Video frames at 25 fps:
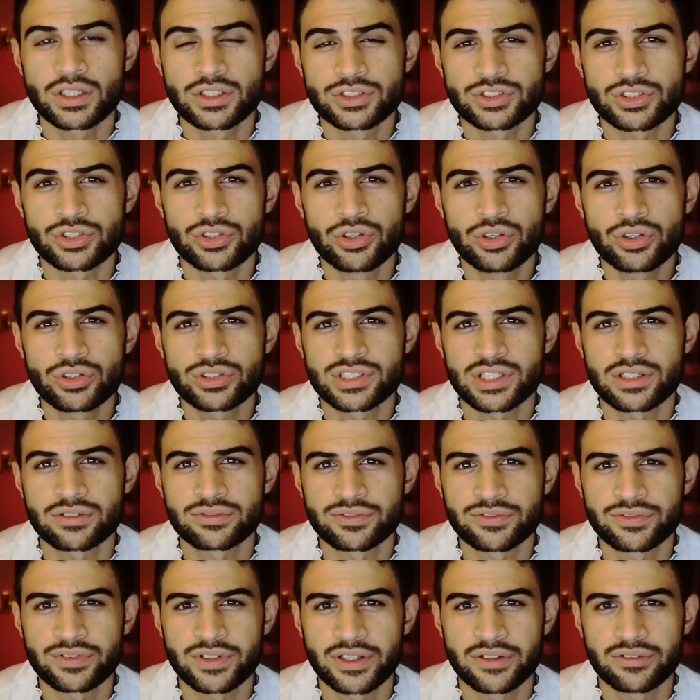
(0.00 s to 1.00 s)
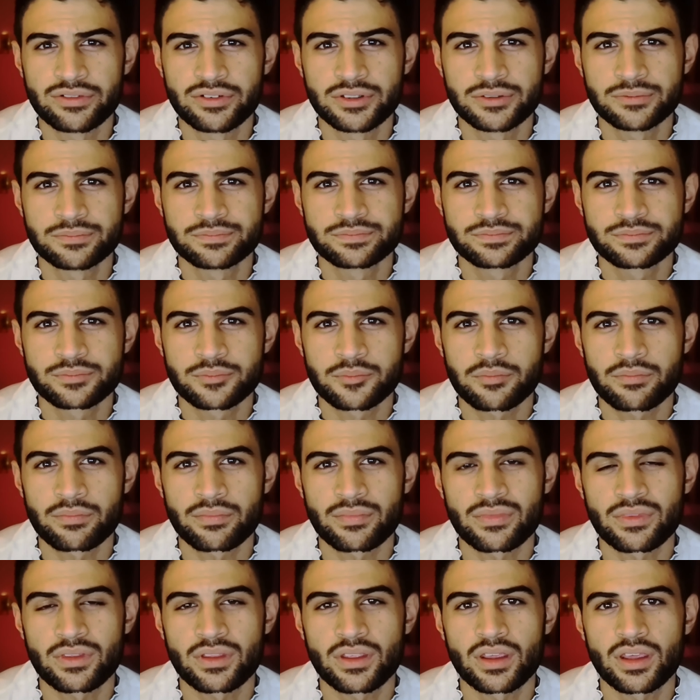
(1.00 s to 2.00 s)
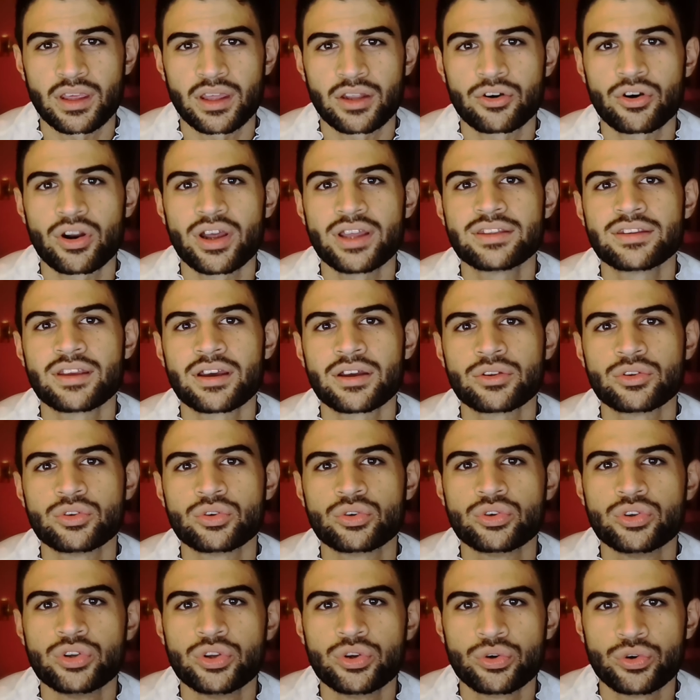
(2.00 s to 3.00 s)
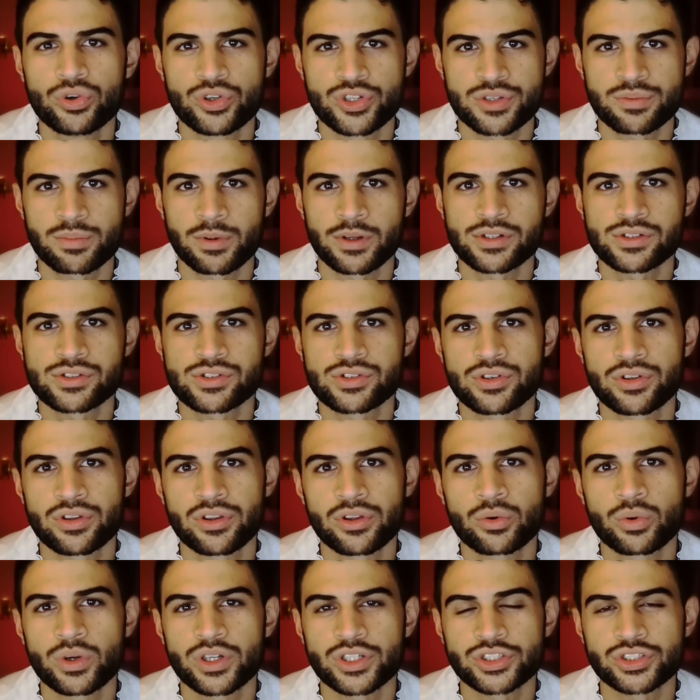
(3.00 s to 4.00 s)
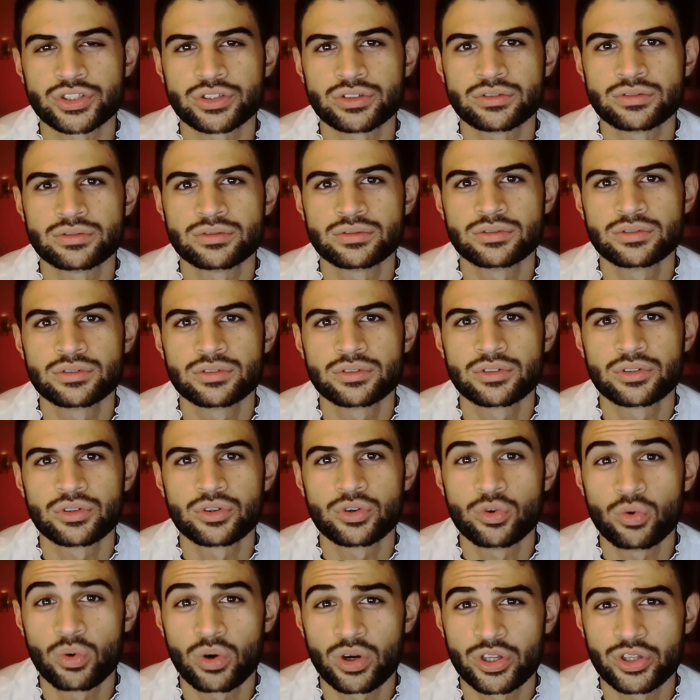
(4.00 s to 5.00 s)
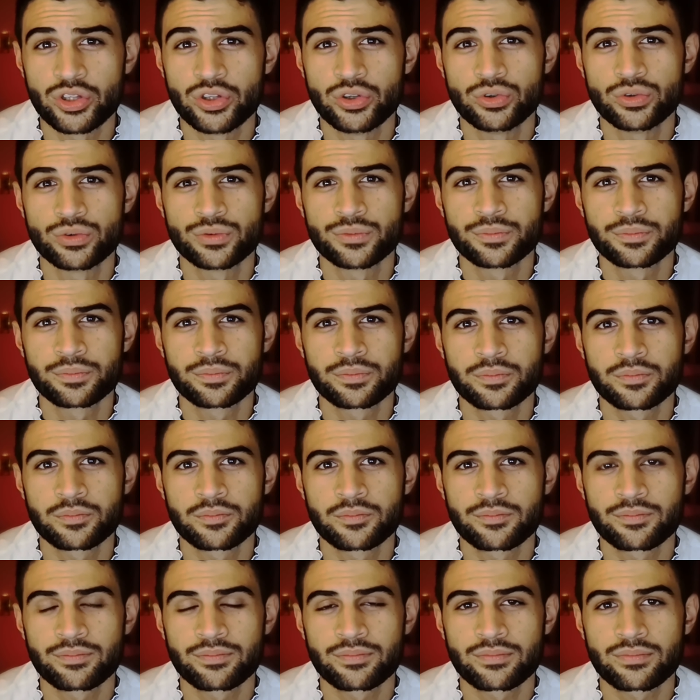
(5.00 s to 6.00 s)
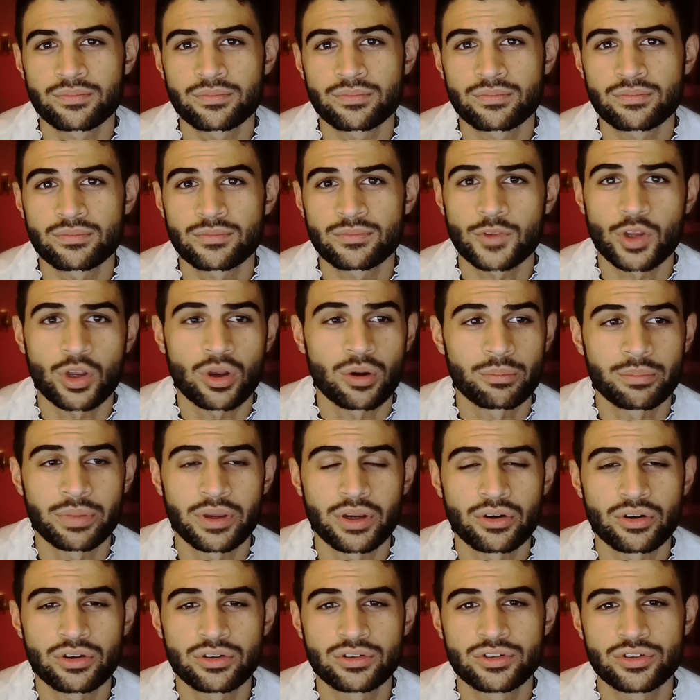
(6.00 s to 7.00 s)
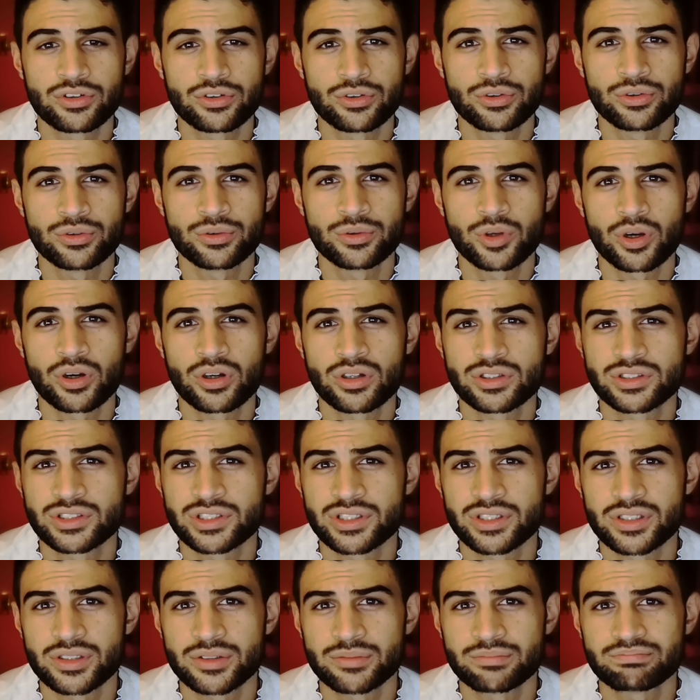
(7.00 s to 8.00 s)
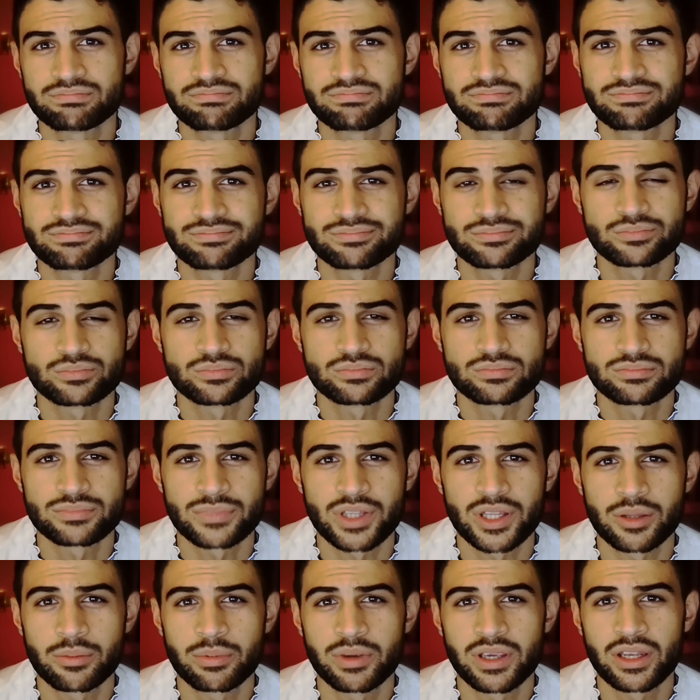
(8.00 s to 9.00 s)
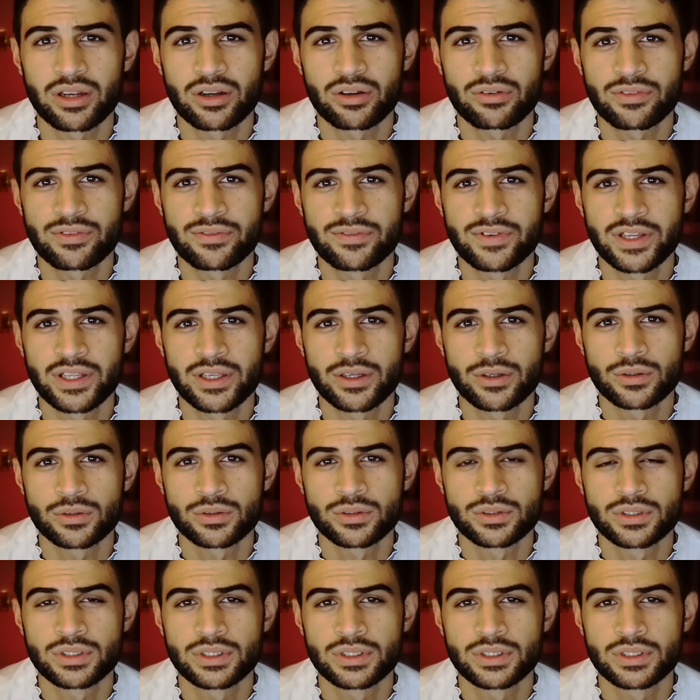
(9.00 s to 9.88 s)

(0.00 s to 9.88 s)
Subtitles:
So do yourself a favor and write down your new response to the question, who are you? Compare it to your answer in the beginning of the video.